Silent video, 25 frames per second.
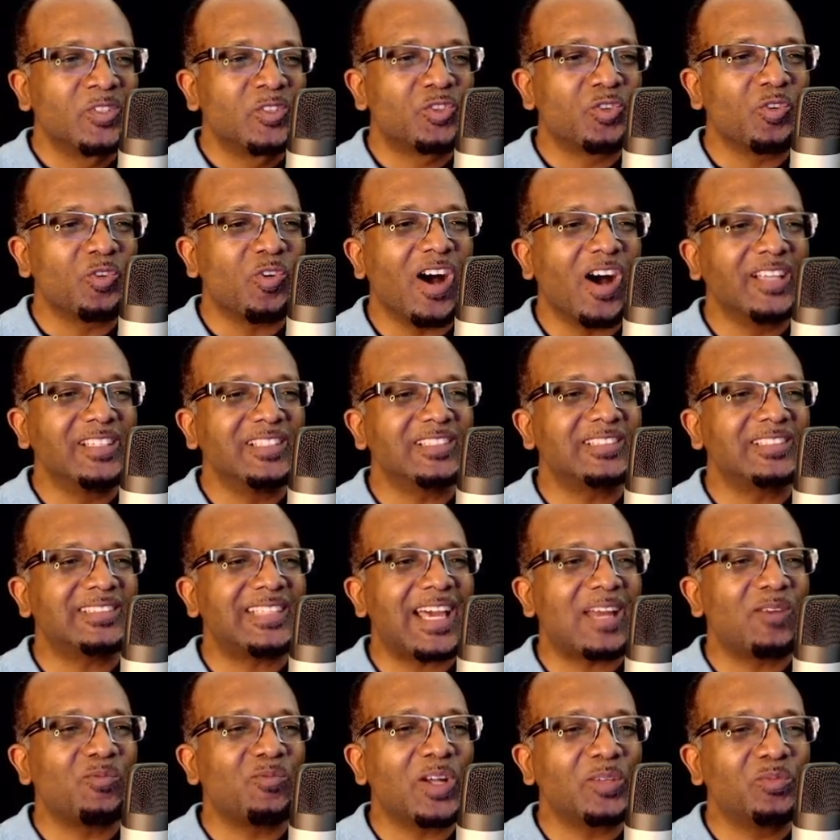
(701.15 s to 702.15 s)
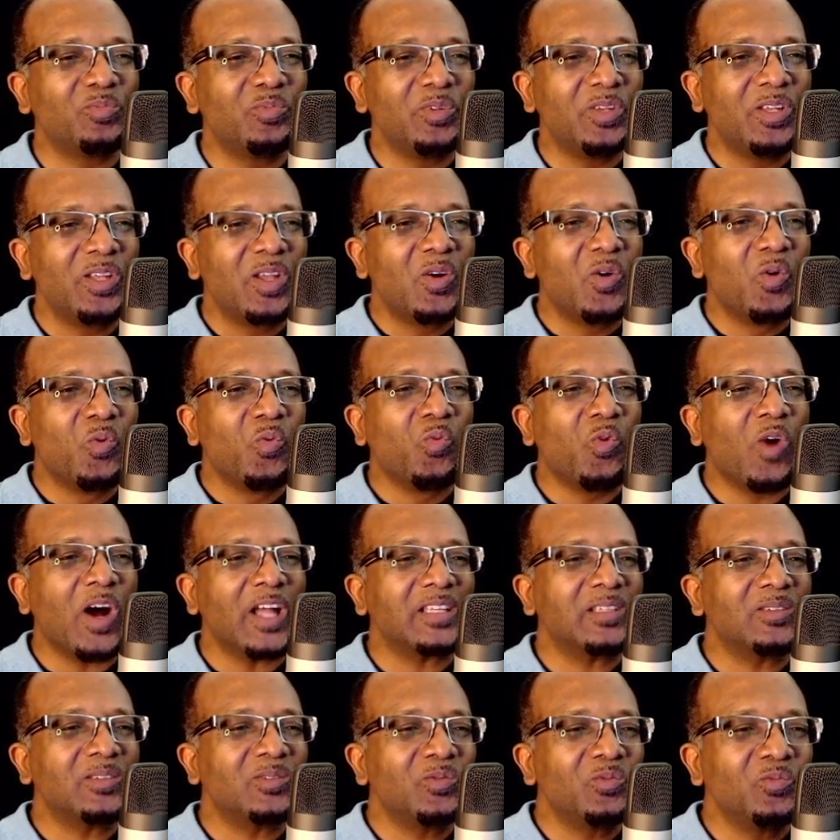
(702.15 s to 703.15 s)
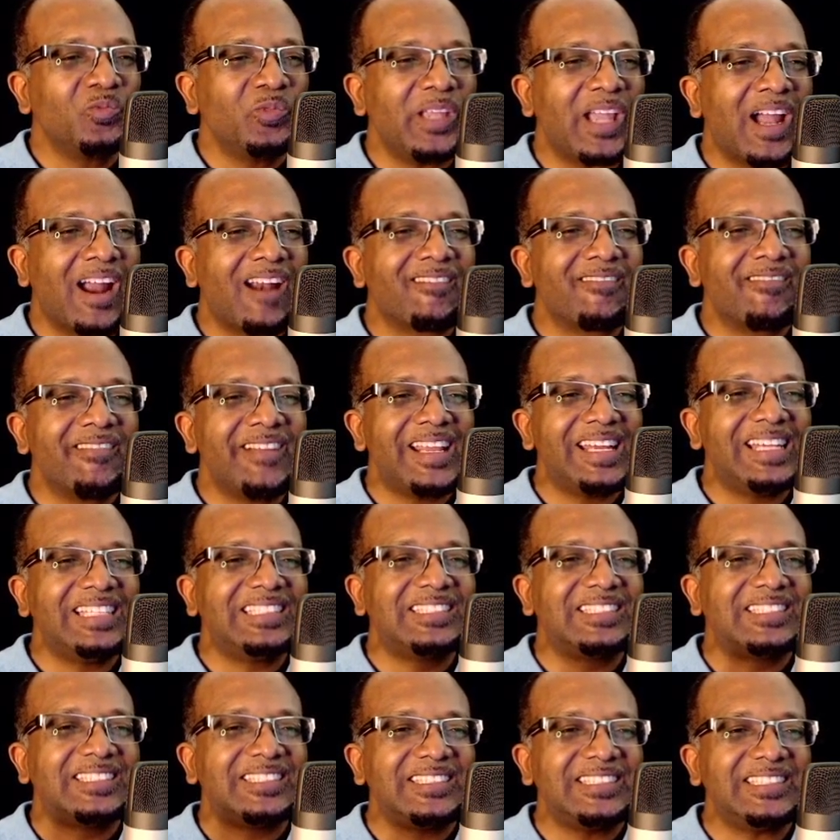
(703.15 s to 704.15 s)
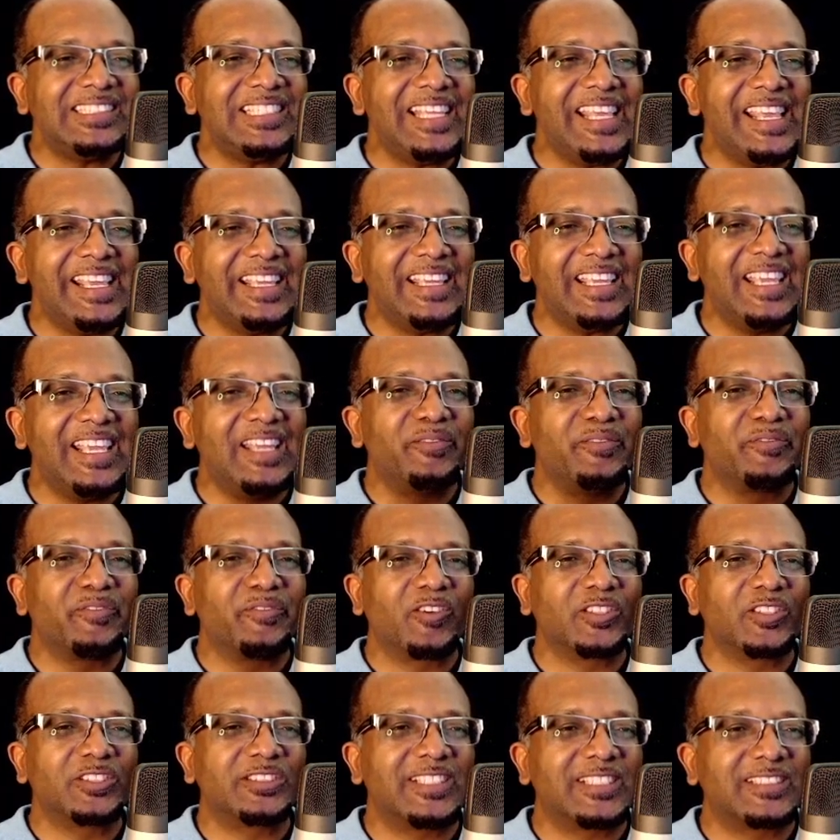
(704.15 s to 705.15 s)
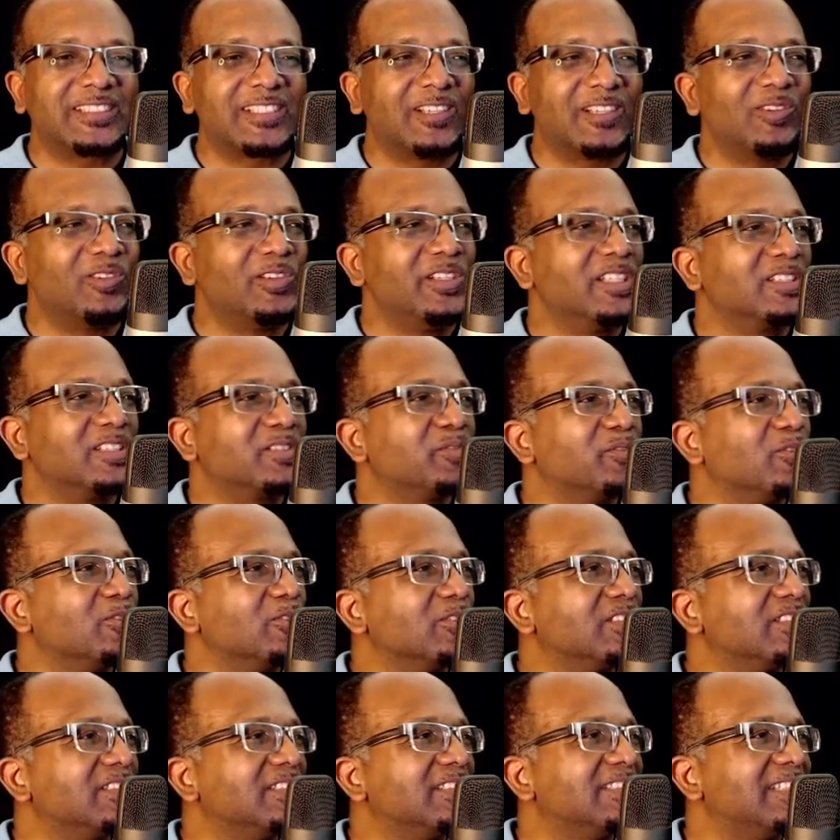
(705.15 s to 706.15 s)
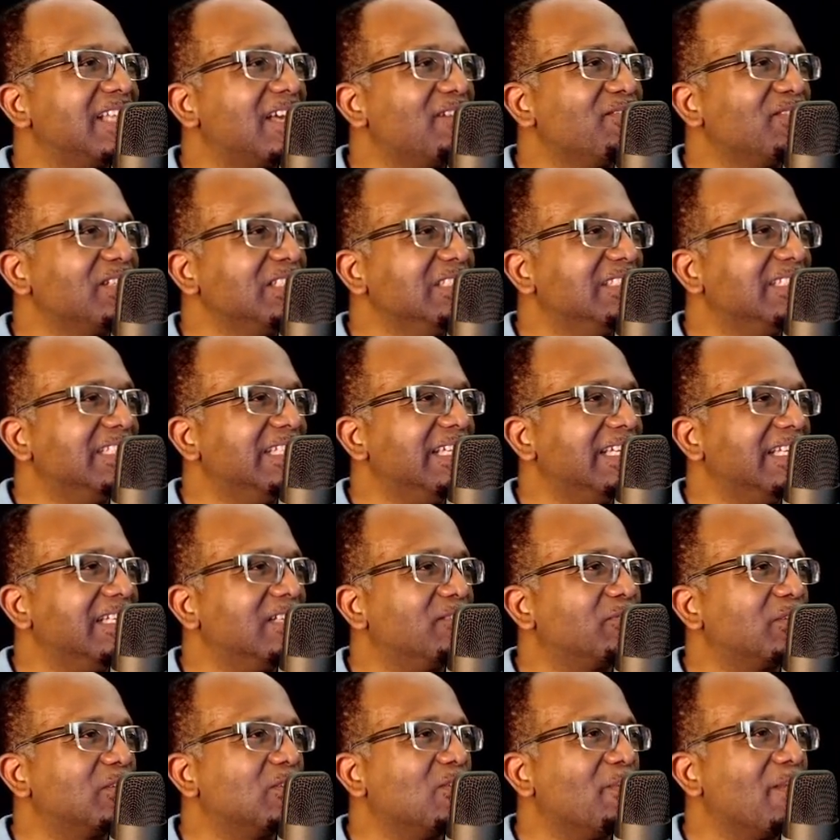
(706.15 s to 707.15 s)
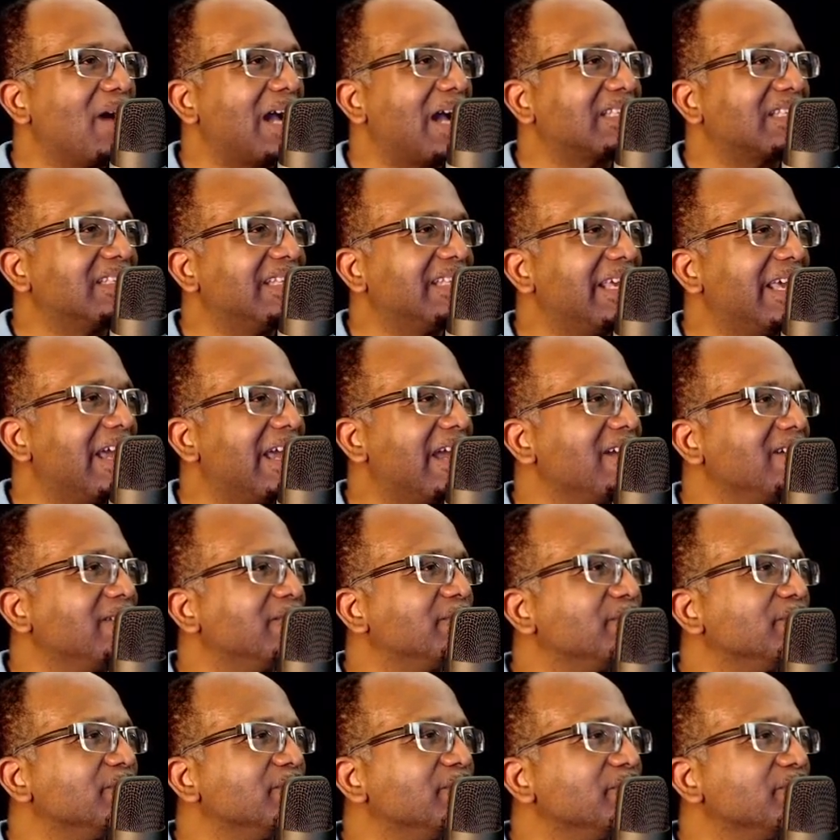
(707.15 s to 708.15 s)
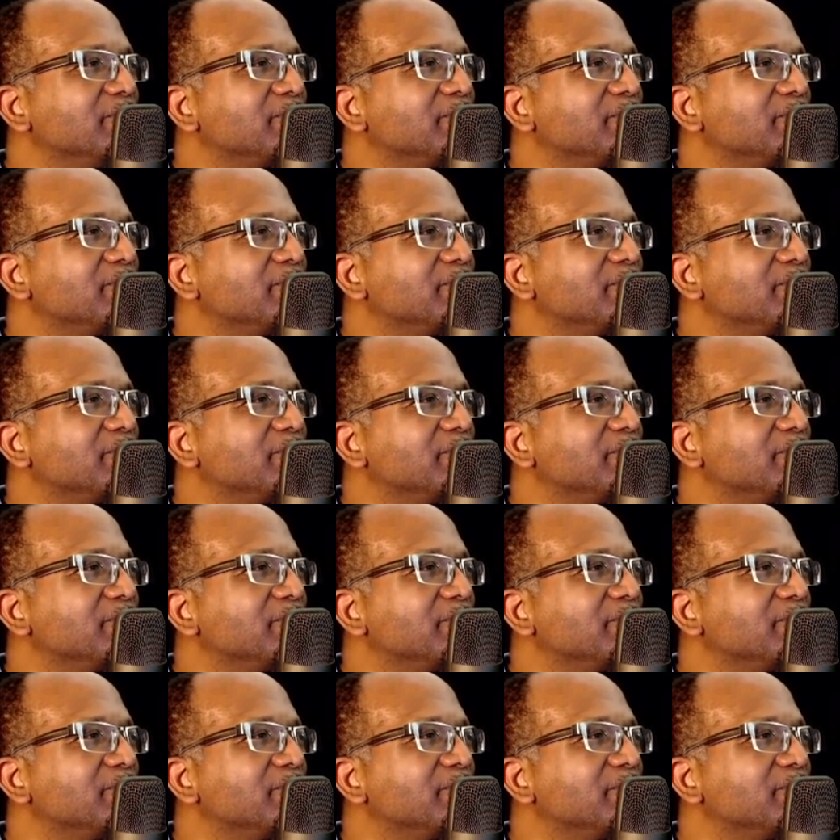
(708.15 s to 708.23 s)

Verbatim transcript: So understand what we, what we are really seeing in First Thessalonians four seventeen. If you go back there,